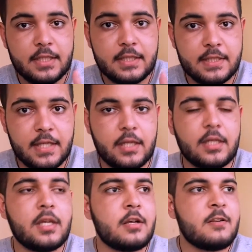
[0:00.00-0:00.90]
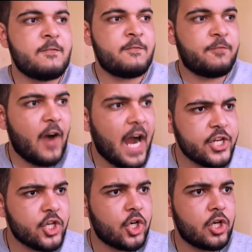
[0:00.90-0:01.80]
say
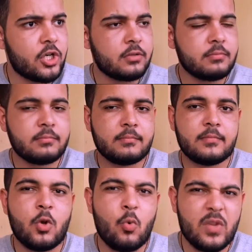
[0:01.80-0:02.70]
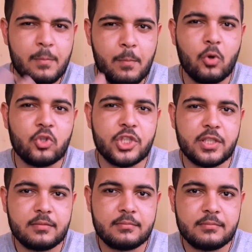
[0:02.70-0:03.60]
fire with
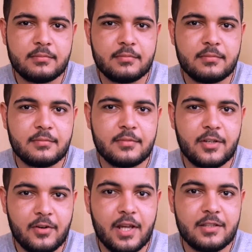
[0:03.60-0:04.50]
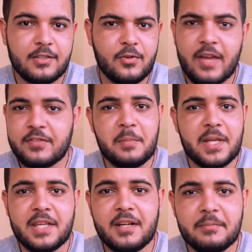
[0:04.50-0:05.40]
emotion, alright? You have to
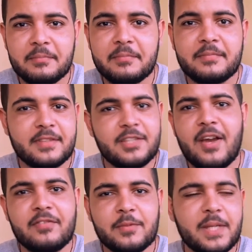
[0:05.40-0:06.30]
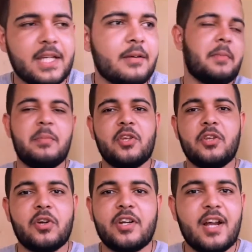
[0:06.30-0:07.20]
make it up. You have to make it up. Maybe
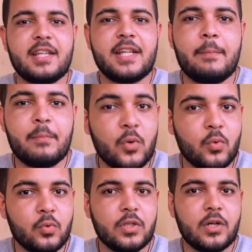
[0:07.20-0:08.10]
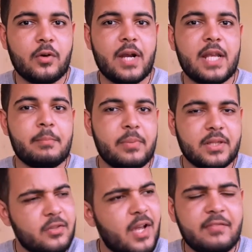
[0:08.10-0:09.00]
you're not in that mood already,
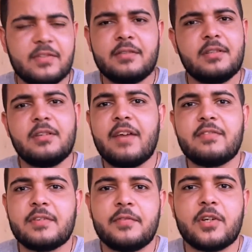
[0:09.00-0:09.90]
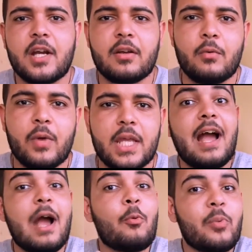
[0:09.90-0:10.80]
but you have to figure out a way.
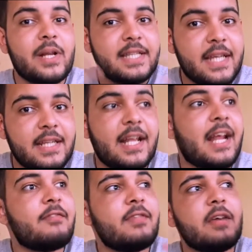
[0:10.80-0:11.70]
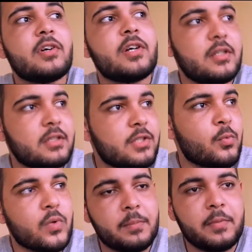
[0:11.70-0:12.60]
I'll pretend that I've never heard
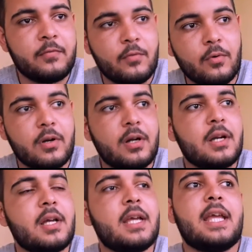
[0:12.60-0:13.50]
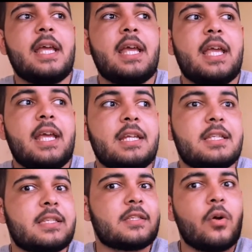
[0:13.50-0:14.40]
this word before, and
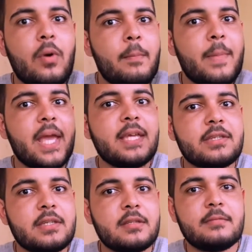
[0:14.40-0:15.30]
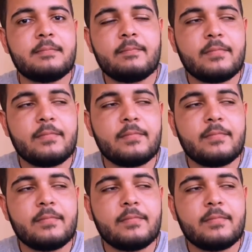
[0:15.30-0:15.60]
it's so amazing,